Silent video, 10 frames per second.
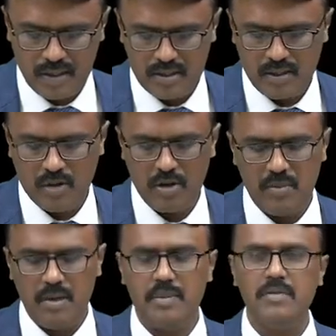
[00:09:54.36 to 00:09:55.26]
Sir, what do you
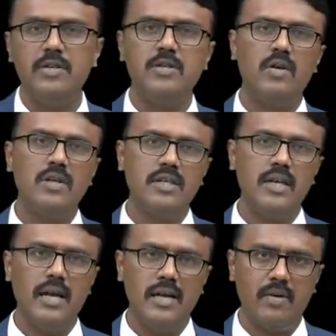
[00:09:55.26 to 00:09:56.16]
mean by
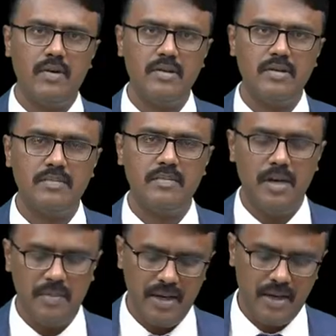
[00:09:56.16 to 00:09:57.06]
physiological antagonism?
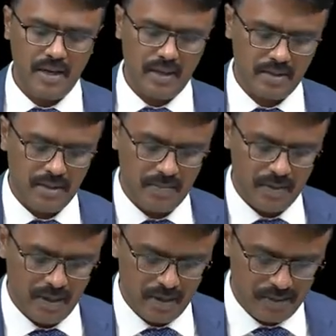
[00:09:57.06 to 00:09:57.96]
Let me take an example
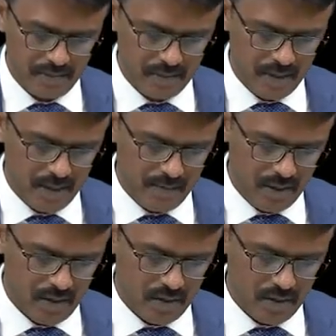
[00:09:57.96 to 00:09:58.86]
here. Let me
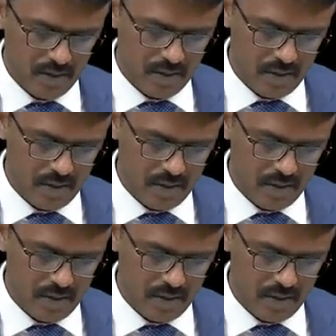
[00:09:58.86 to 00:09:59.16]
draw